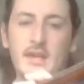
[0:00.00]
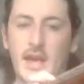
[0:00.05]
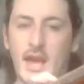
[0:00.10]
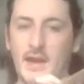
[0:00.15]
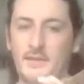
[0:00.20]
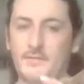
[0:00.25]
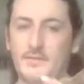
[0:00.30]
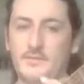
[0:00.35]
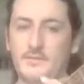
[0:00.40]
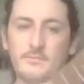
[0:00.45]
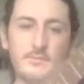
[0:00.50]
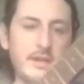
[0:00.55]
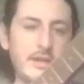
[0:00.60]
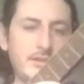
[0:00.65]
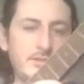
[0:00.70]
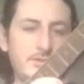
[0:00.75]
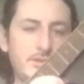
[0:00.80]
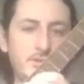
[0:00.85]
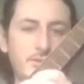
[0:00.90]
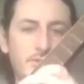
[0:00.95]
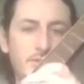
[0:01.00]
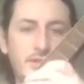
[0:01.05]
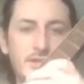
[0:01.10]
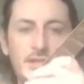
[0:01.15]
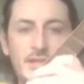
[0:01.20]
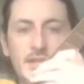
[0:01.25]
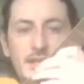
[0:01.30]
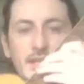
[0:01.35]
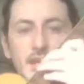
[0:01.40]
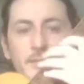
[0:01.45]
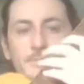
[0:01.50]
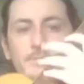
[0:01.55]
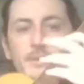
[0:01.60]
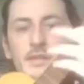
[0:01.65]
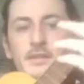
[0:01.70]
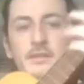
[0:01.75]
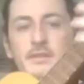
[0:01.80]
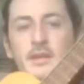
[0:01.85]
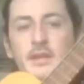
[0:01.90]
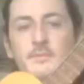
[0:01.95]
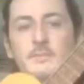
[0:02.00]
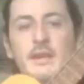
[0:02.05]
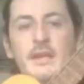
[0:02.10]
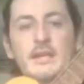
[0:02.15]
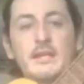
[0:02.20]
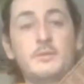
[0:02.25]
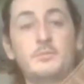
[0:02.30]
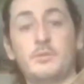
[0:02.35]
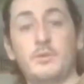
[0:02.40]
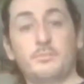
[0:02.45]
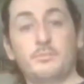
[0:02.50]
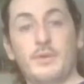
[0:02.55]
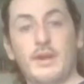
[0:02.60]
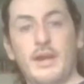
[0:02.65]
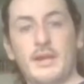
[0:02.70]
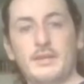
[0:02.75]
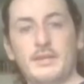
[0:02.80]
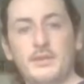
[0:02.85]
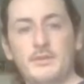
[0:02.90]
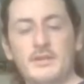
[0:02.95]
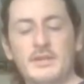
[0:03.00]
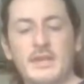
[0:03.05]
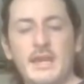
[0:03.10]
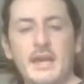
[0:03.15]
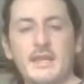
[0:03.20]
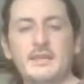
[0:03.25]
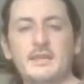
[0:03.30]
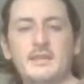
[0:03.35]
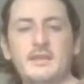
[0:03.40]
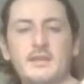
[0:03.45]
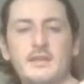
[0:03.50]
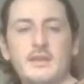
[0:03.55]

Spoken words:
have a major good cleanup and make him look brand new again.